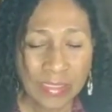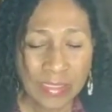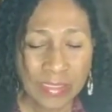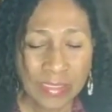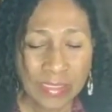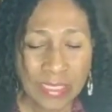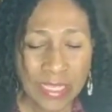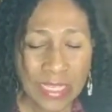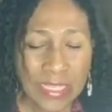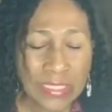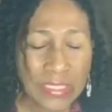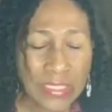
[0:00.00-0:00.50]

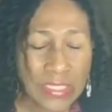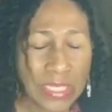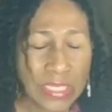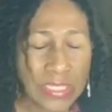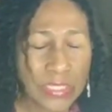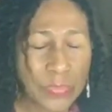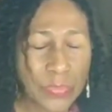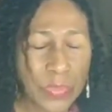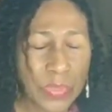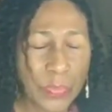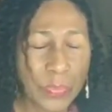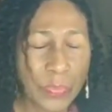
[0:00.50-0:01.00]
let's
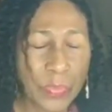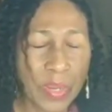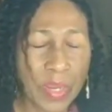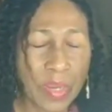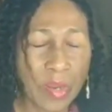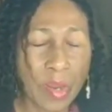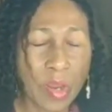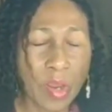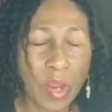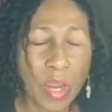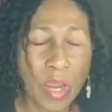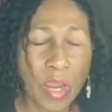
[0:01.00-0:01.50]
just prepare
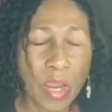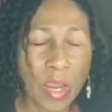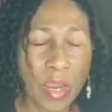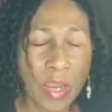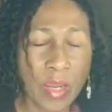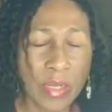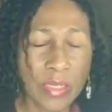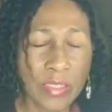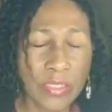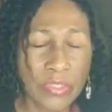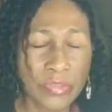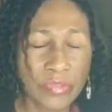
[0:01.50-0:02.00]
our
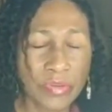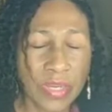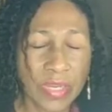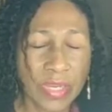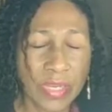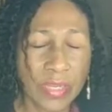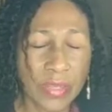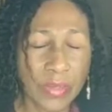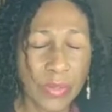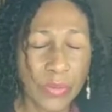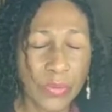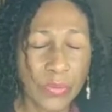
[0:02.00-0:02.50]
hearts right
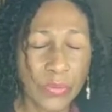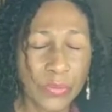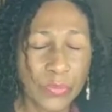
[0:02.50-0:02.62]
now.